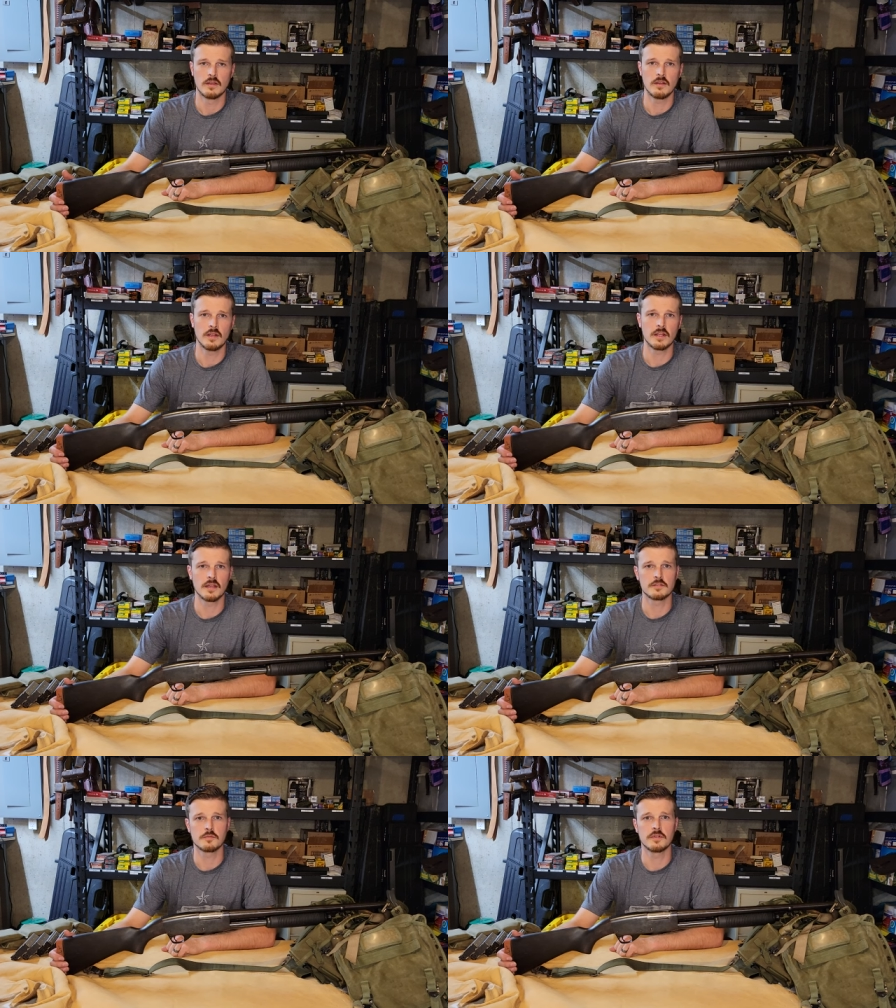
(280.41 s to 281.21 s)
All right,
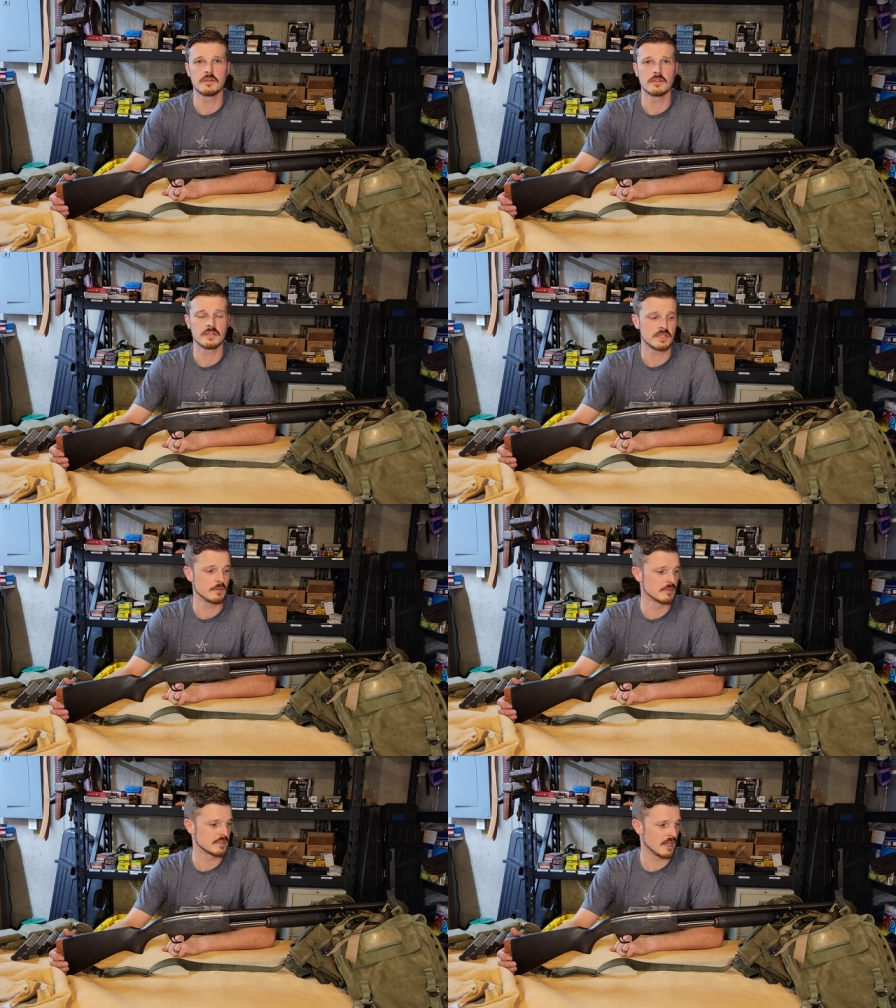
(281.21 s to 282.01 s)
guys, we're here at the
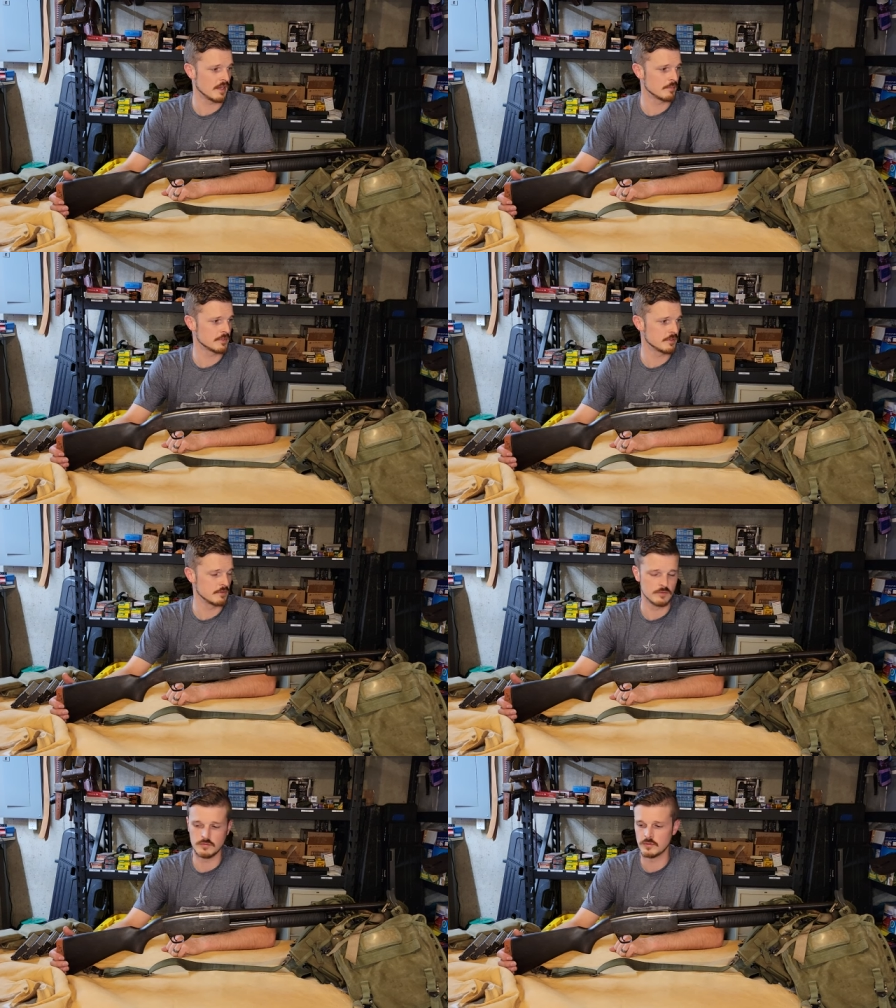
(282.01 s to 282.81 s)
tabletop
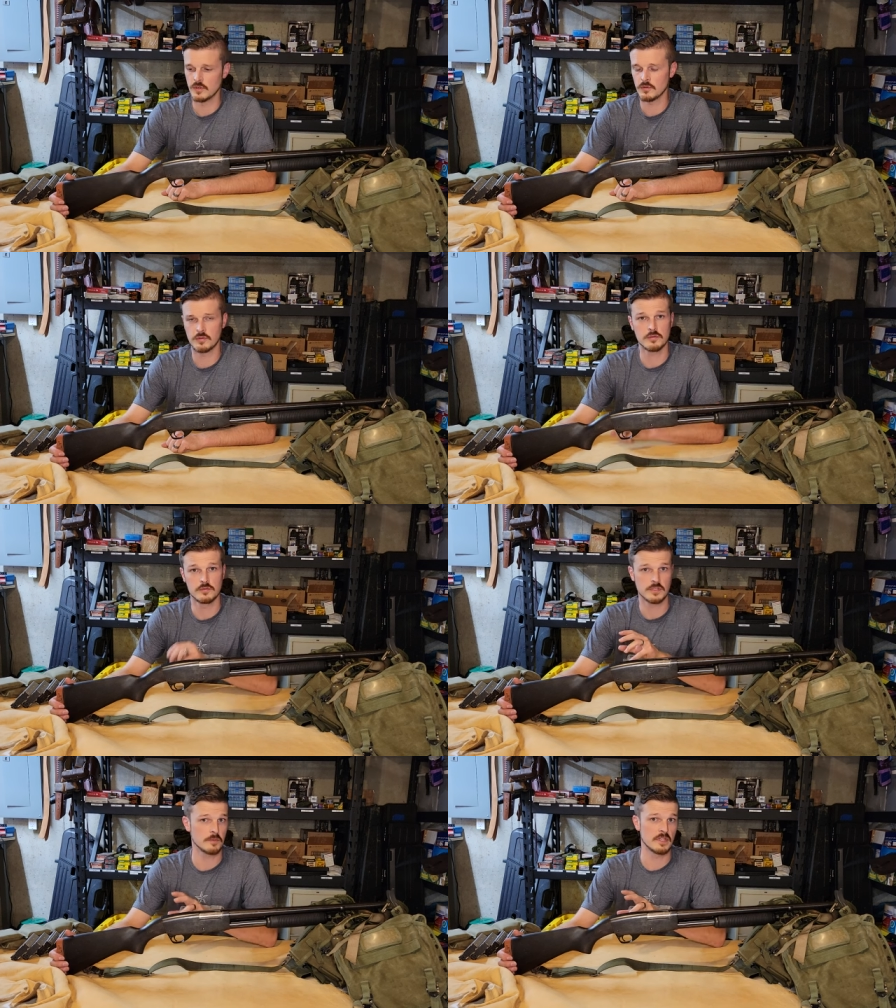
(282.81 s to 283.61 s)
to go
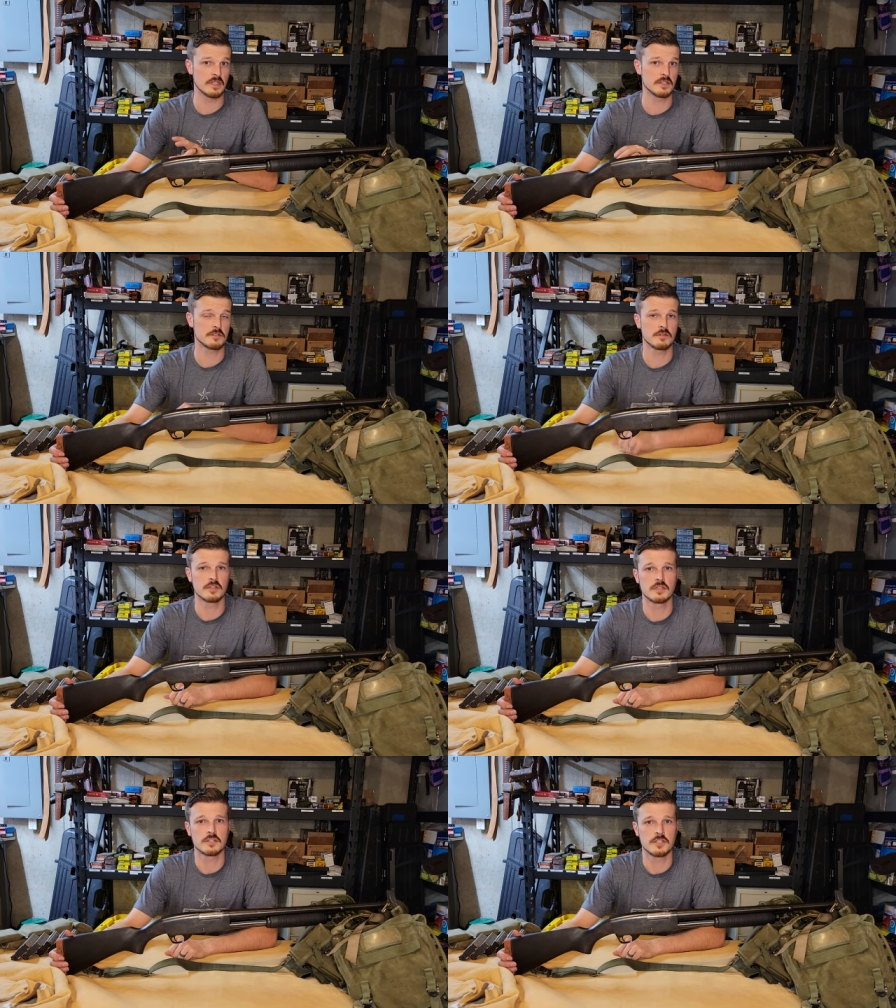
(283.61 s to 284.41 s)
through some of the history
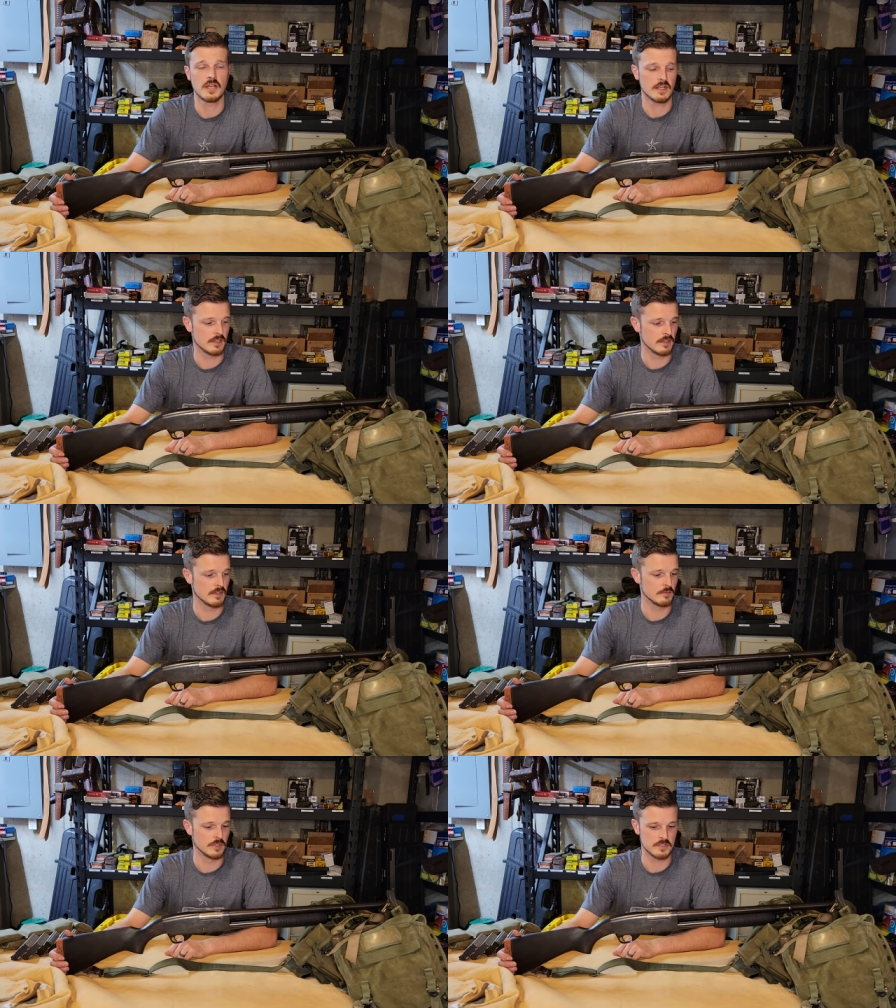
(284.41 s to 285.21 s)
of this
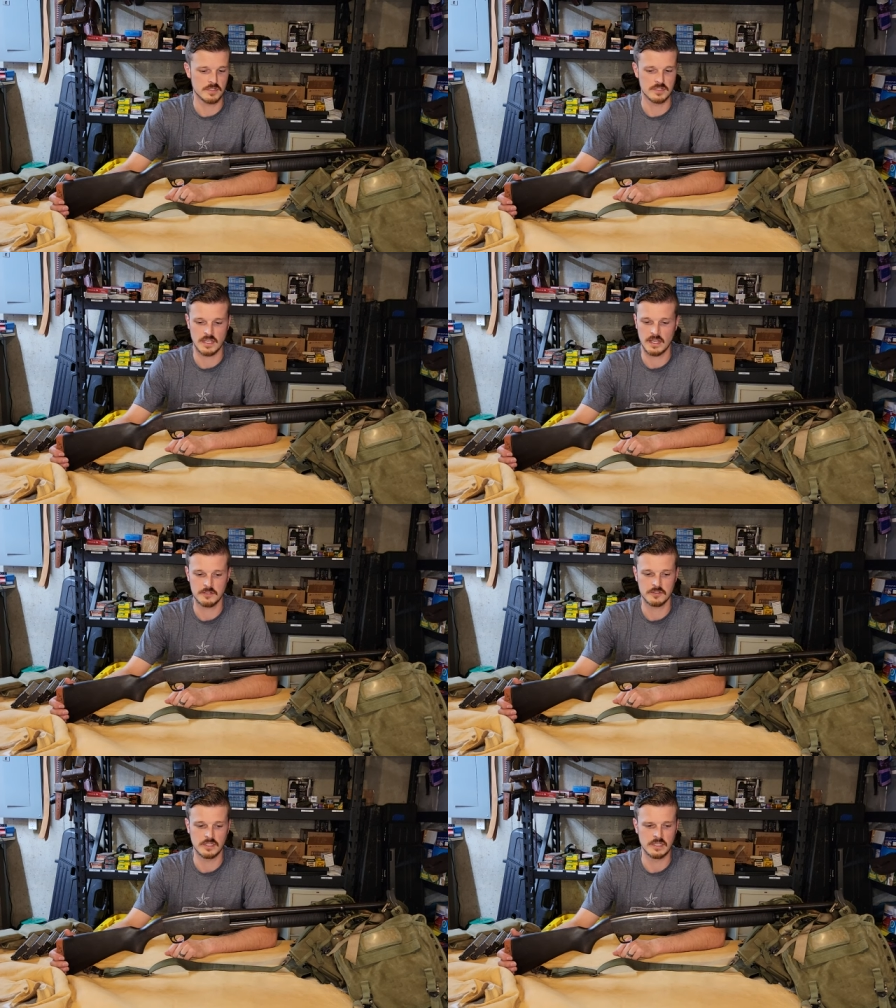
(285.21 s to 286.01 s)
shotgun, which is
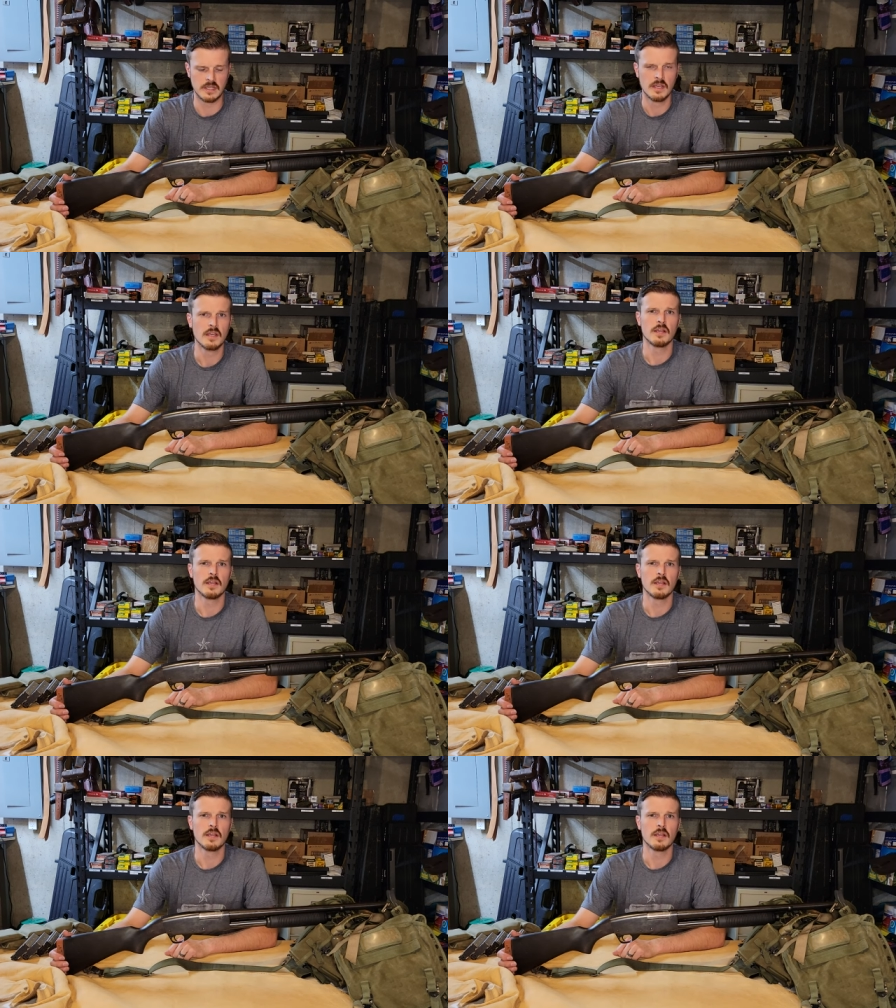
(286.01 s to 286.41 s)
actually